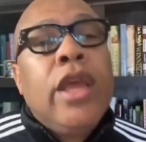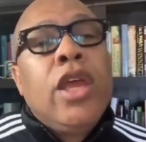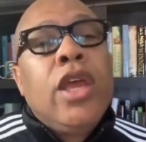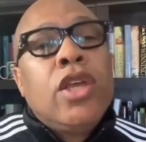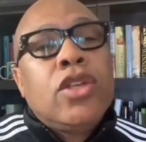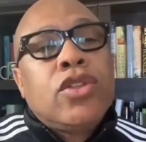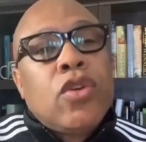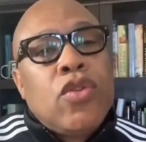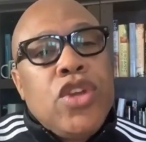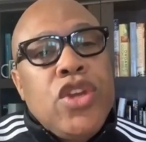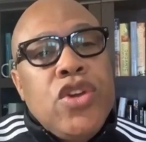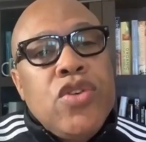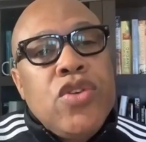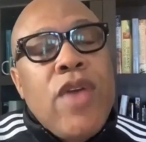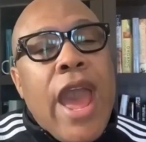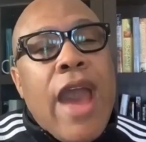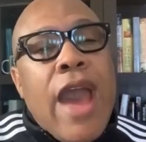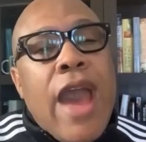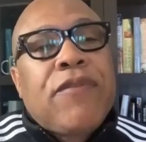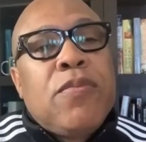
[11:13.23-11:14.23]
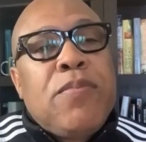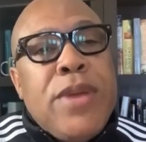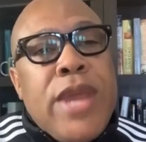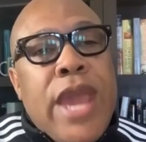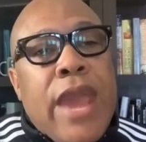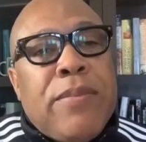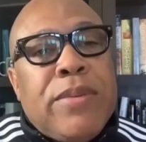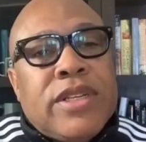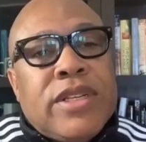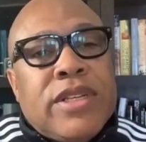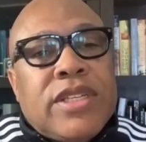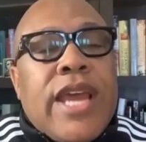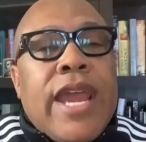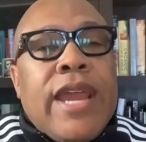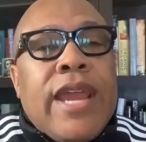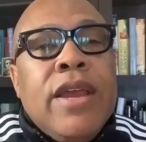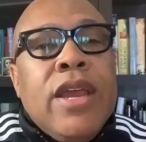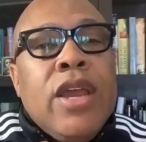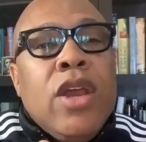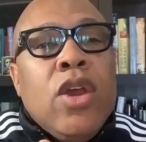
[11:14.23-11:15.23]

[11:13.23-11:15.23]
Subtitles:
So you have to be able to say,